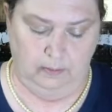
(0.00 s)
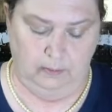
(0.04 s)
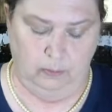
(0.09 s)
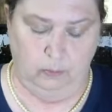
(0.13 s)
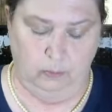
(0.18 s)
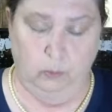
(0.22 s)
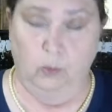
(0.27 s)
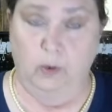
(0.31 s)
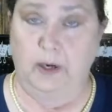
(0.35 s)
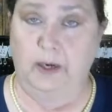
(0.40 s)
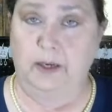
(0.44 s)

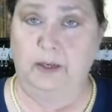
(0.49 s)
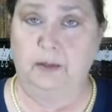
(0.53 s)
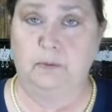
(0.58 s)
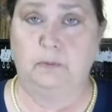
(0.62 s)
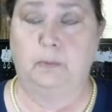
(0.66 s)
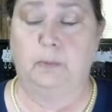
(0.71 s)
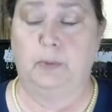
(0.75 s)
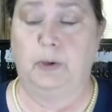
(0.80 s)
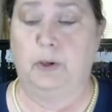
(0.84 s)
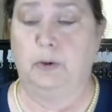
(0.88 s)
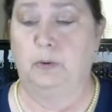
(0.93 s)
white
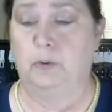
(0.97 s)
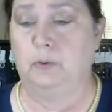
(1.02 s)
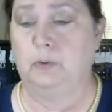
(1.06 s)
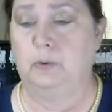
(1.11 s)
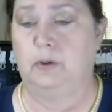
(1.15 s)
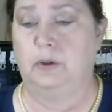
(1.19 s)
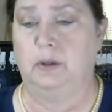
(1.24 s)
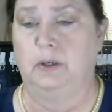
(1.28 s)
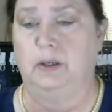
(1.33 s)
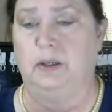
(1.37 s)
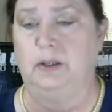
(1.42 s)

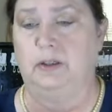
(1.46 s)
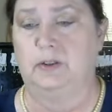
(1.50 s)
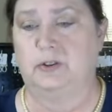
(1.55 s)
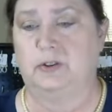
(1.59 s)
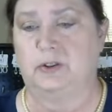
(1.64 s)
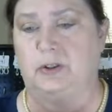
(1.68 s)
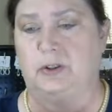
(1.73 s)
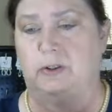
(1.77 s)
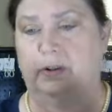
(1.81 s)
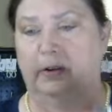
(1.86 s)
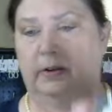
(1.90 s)
bone
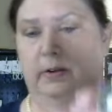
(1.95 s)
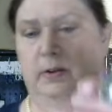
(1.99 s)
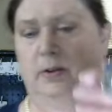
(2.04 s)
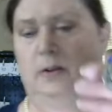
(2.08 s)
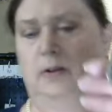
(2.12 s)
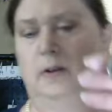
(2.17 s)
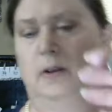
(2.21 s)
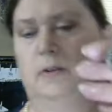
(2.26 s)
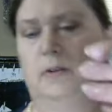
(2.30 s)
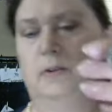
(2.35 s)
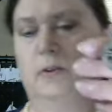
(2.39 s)
insert
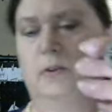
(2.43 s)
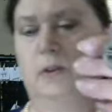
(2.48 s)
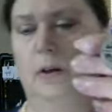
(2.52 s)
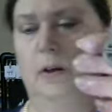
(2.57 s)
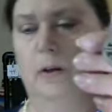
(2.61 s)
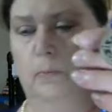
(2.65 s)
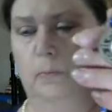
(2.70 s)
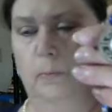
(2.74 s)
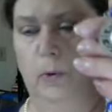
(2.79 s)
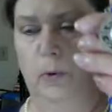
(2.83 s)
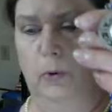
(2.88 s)
that's a
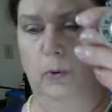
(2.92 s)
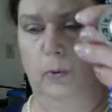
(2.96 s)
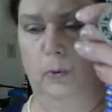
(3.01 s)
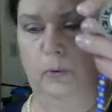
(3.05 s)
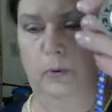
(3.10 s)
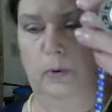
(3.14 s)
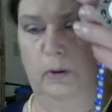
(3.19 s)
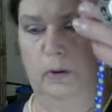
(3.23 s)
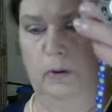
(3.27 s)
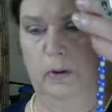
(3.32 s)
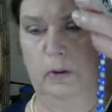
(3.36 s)
moon.